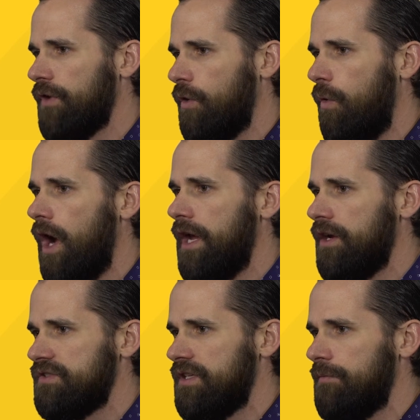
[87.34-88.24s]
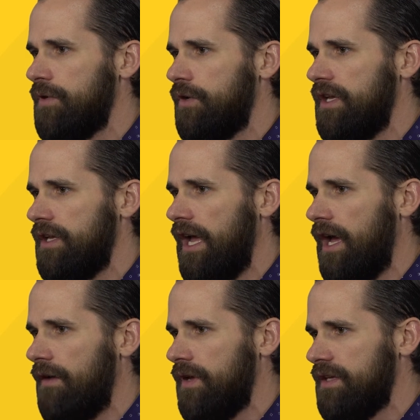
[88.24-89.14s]
requires the ability to
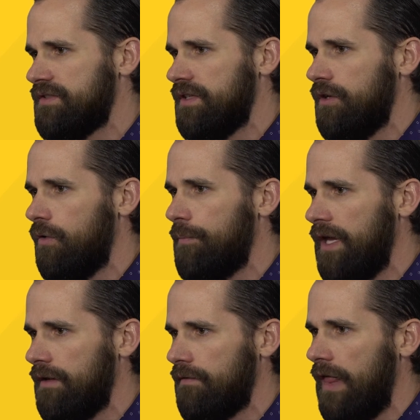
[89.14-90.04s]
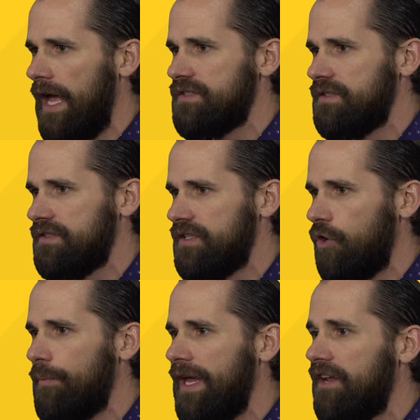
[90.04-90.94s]
have a single pane of glass and a
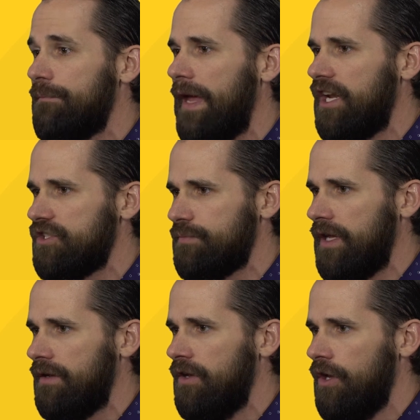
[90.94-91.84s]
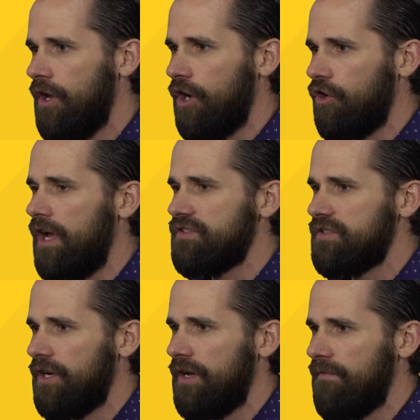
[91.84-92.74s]
single pane of management across
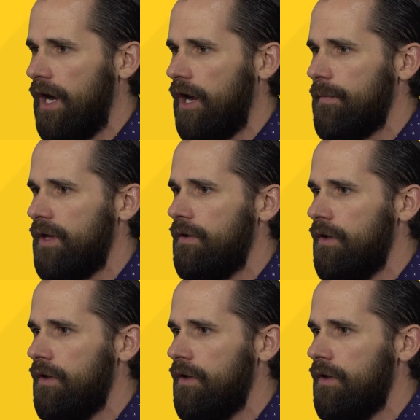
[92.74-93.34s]
their environment